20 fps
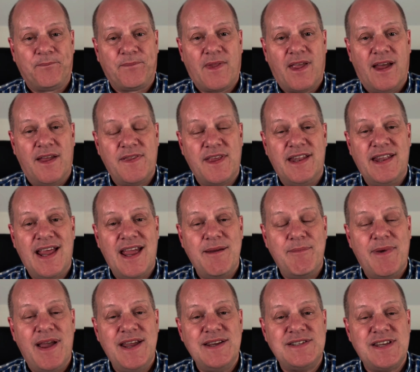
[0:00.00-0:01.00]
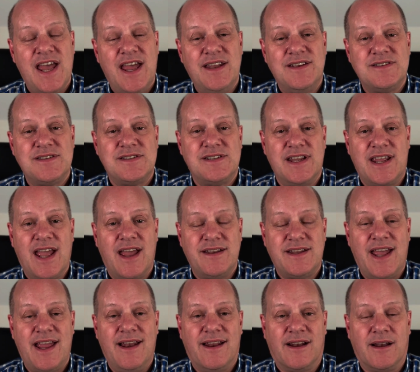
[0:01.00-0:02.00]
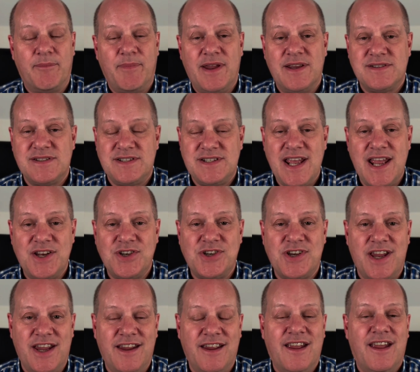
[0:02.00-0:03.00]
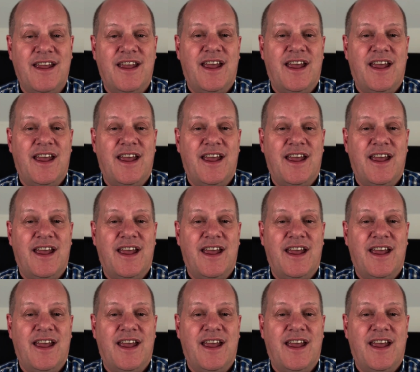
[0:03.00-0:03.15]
then they may tend to get a little bit tetchy